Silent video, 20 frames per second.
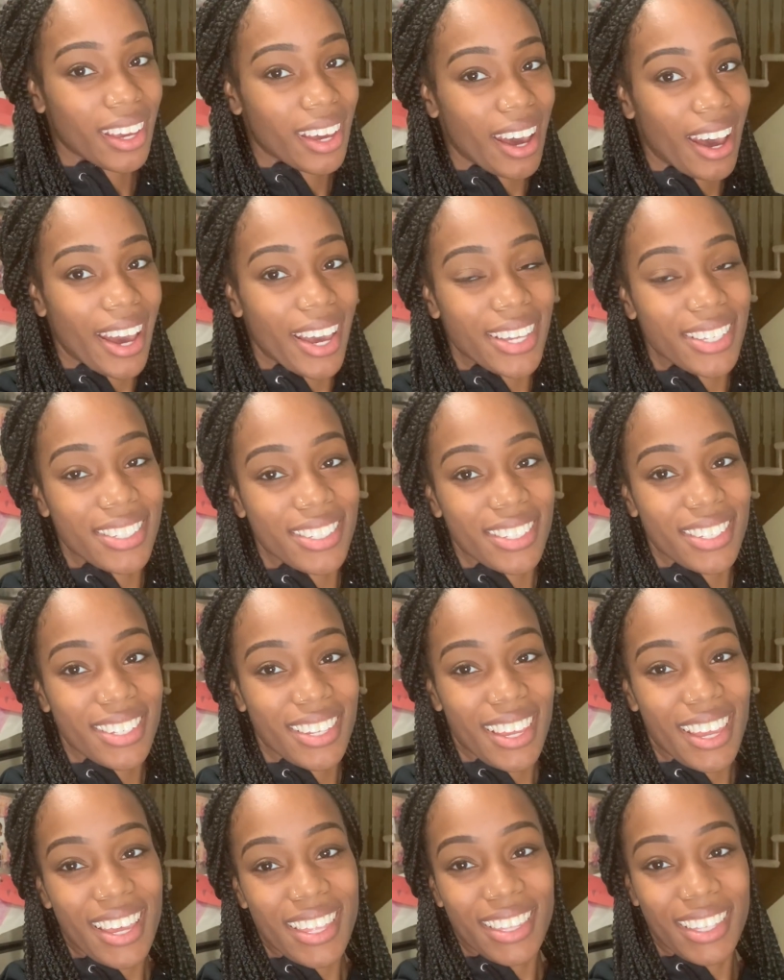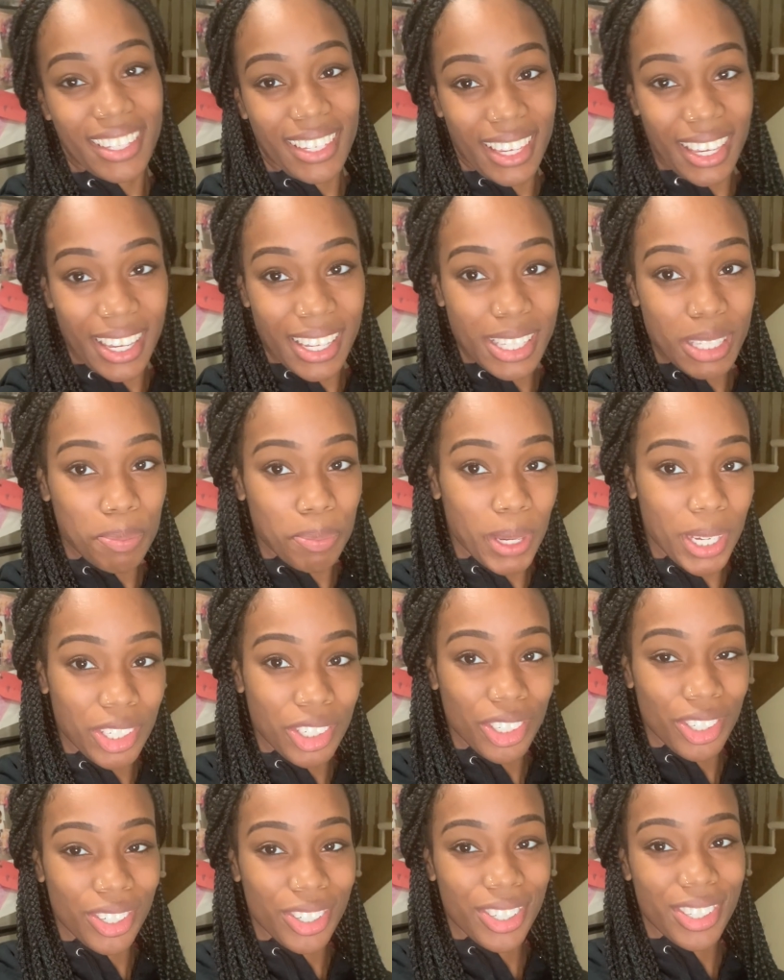guys, the kids'
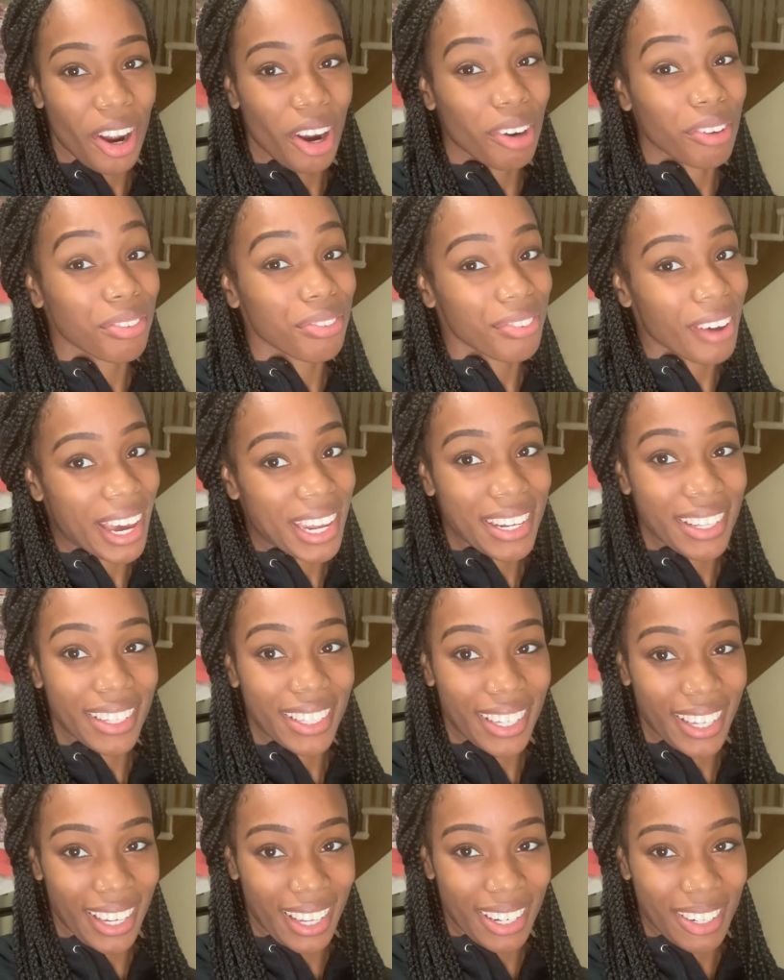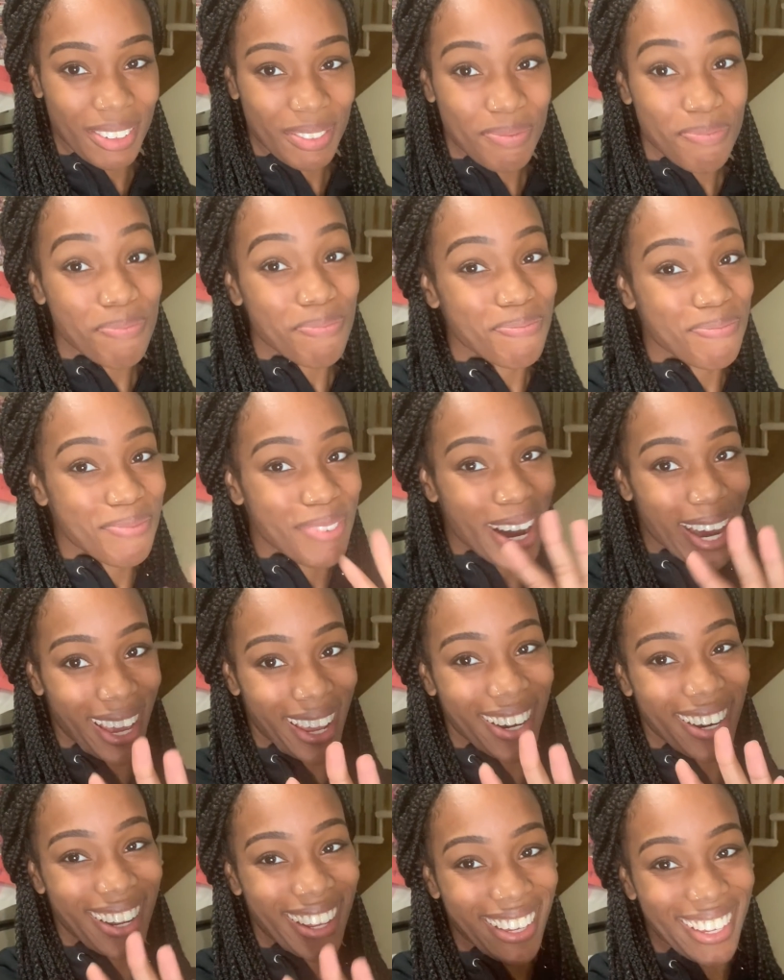pictures are finally in. But
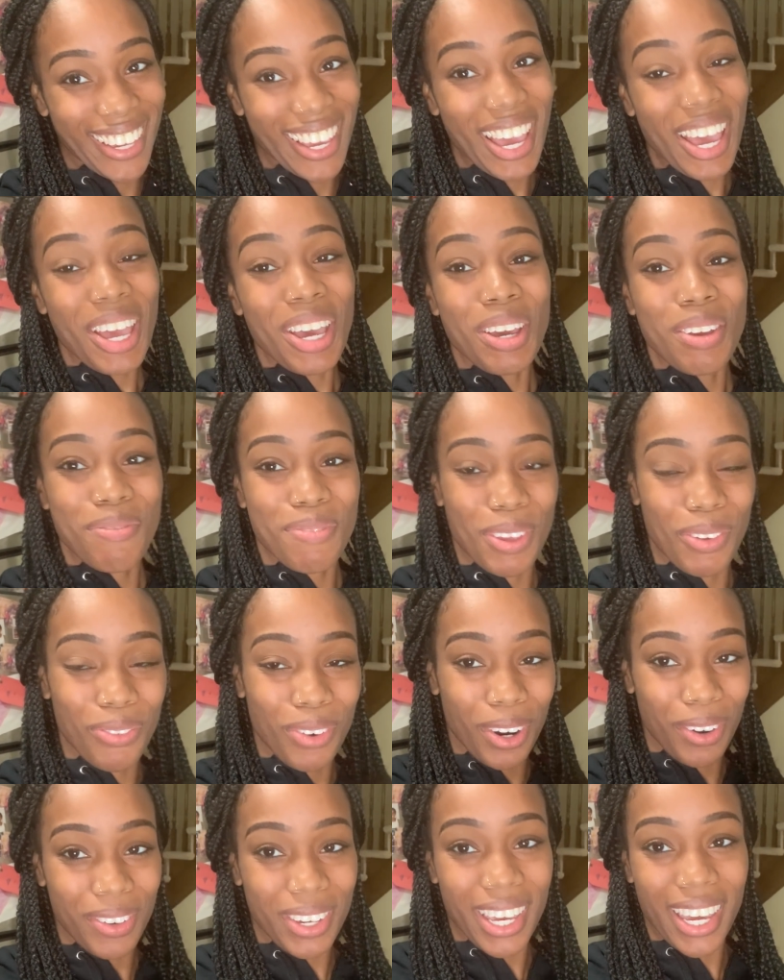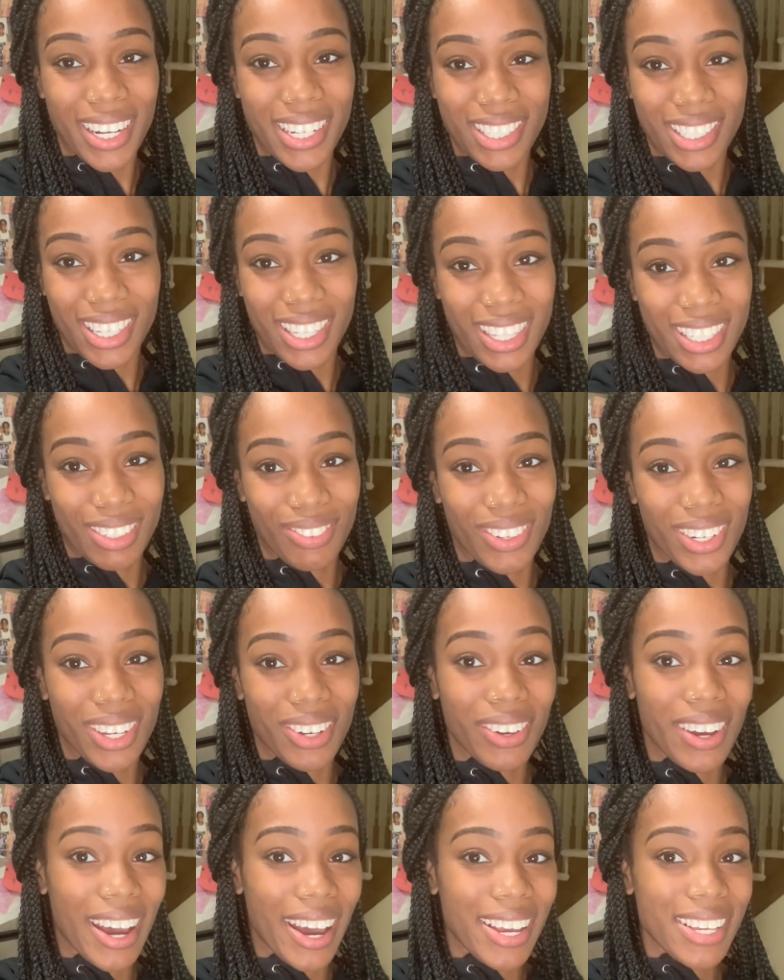before we get into this video,
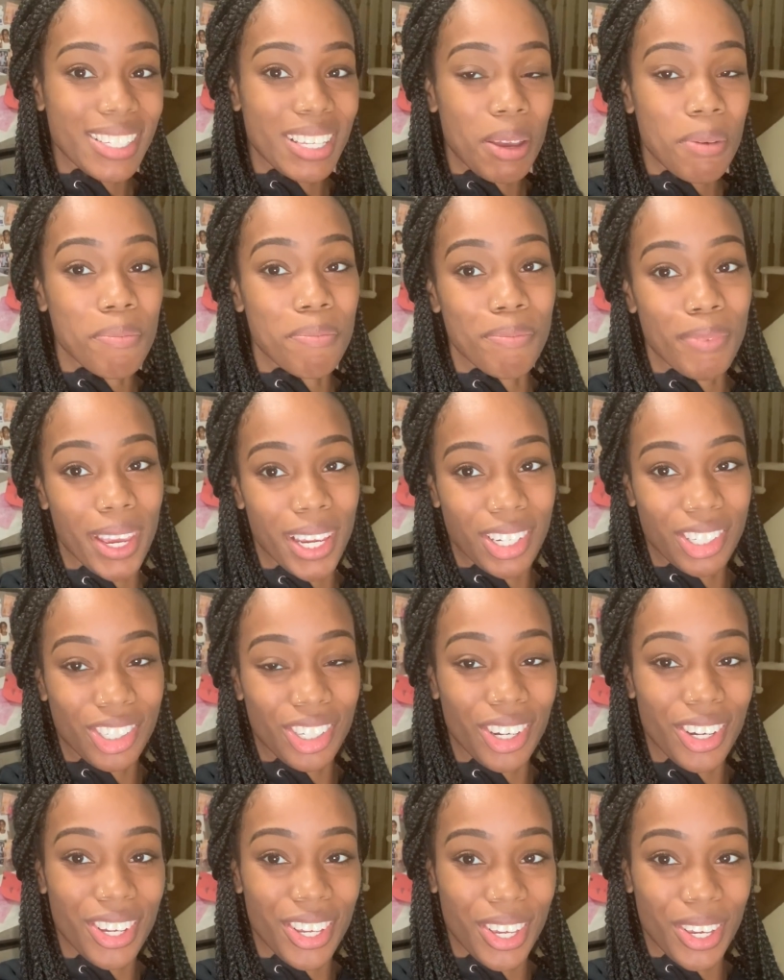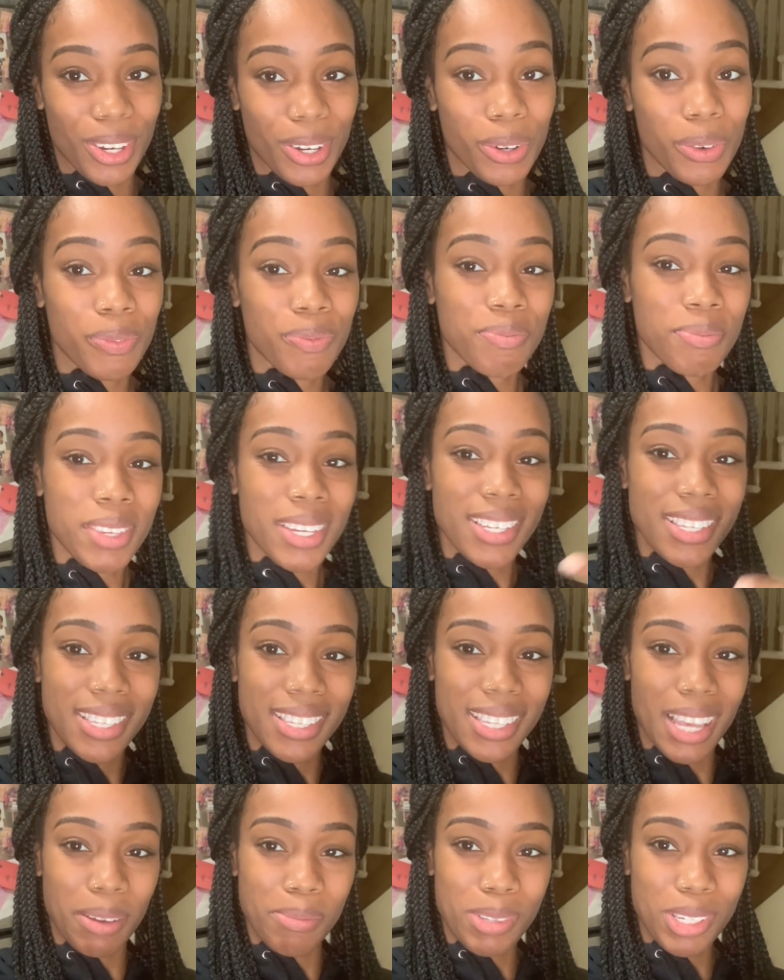guys, make sure you
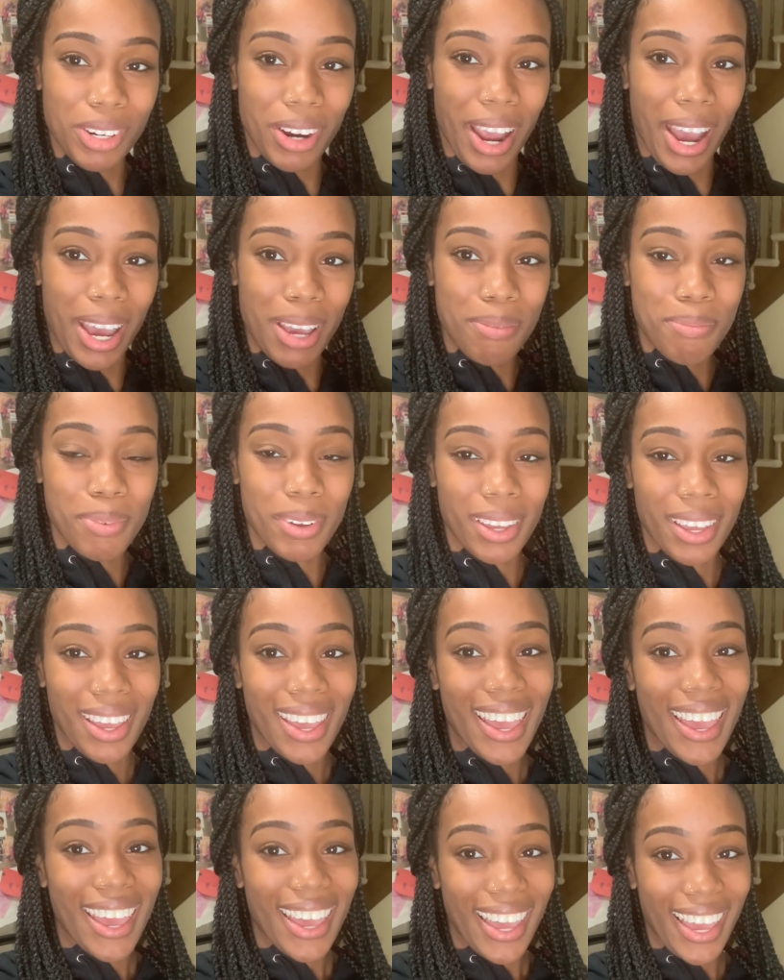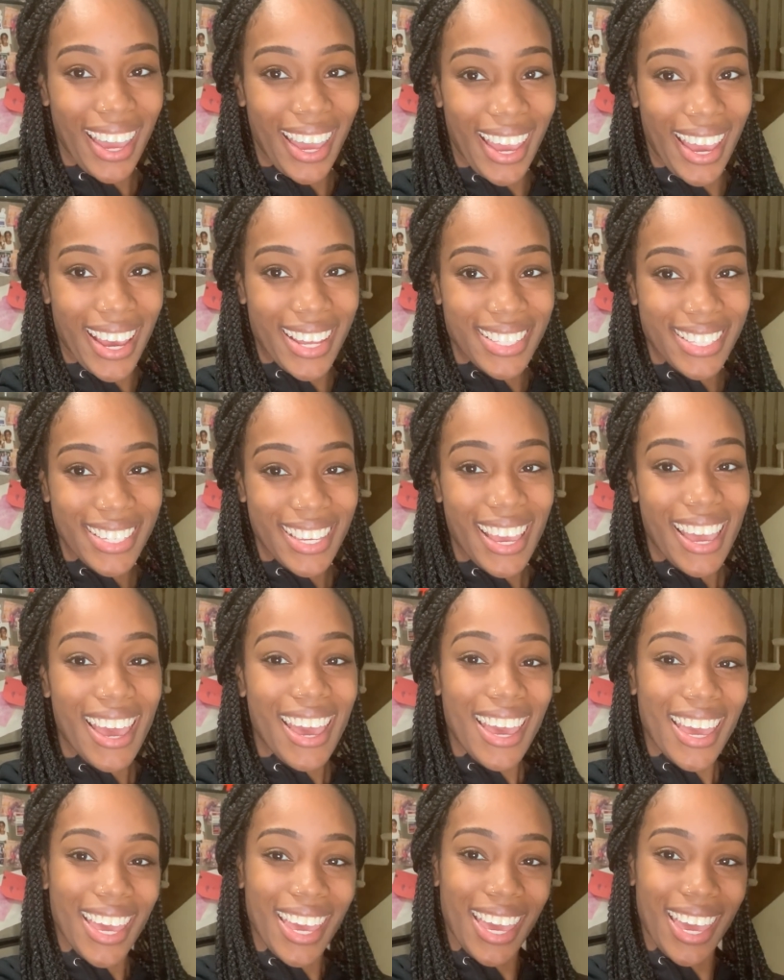subscribe and
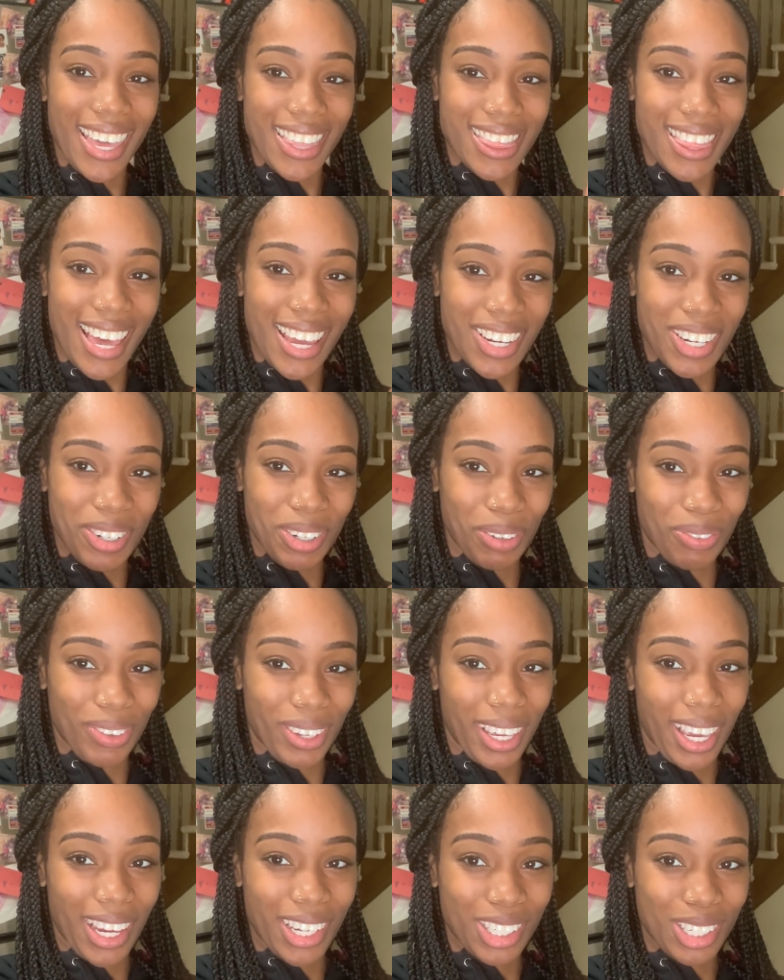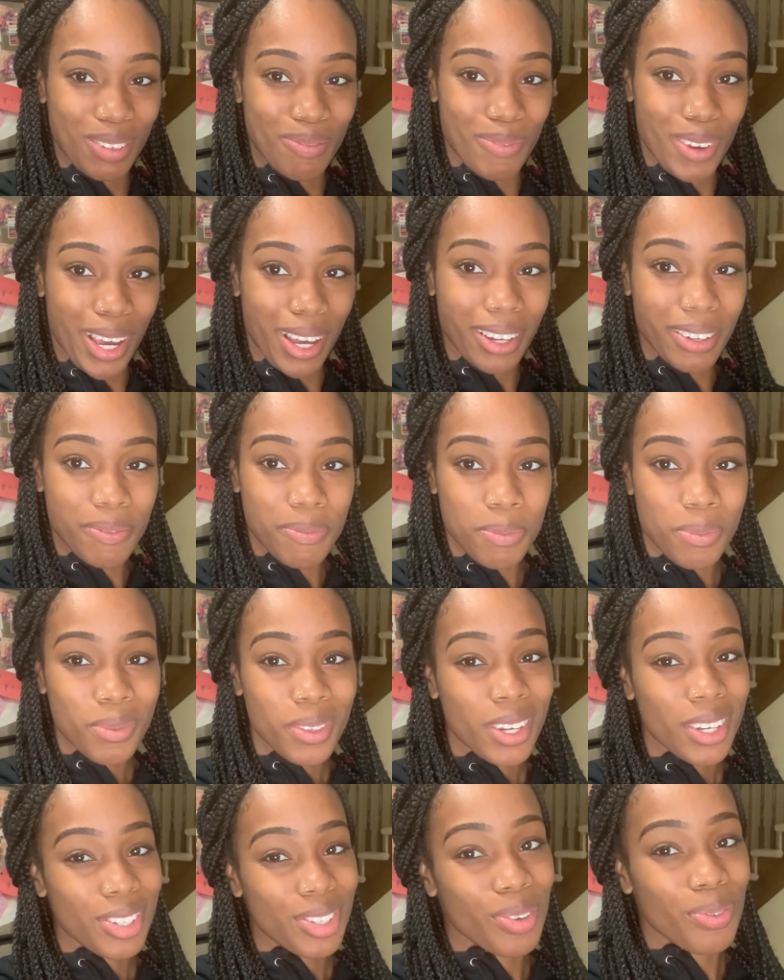hit that notification bell
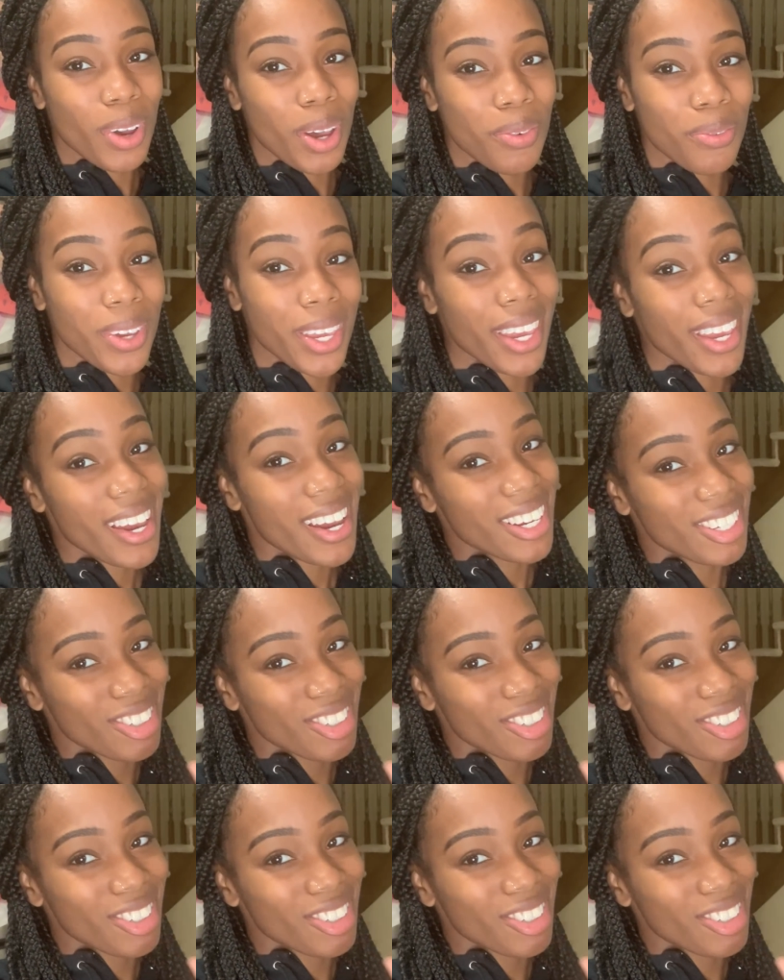so when we